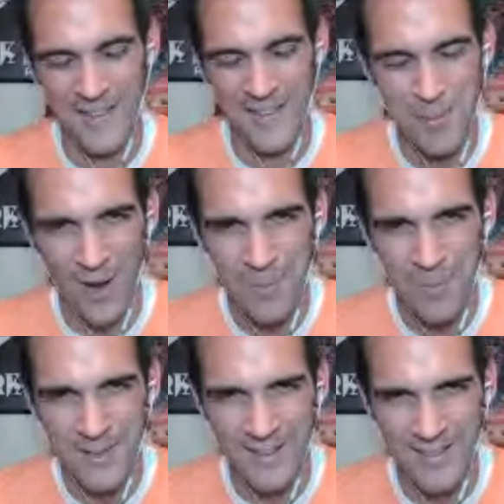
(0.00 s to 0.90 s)
So they
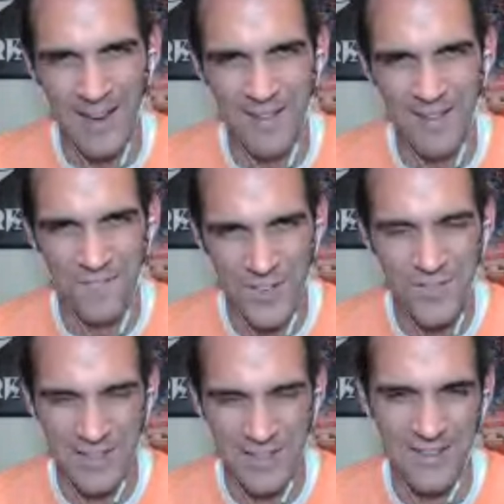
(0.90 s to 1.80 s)
probably did that
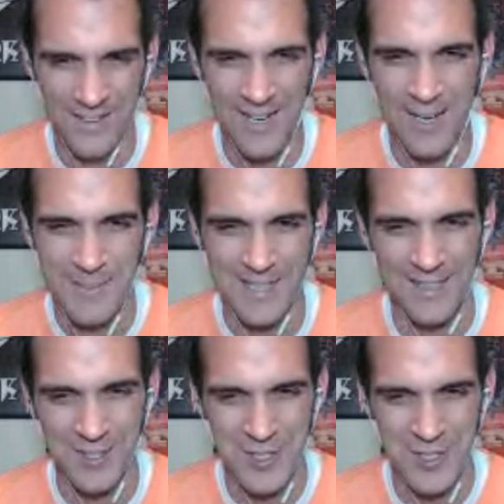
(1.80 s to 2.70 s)
15 times to
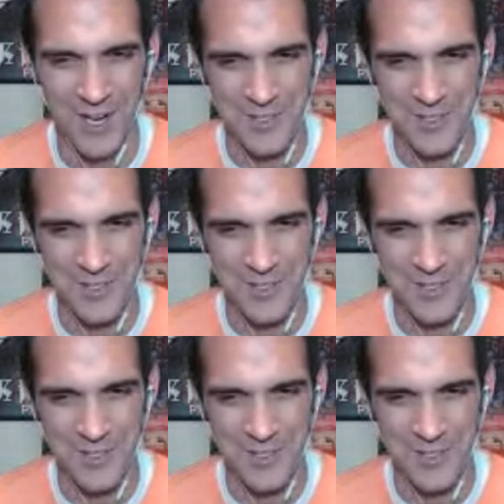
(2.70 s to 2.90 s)
get the shot.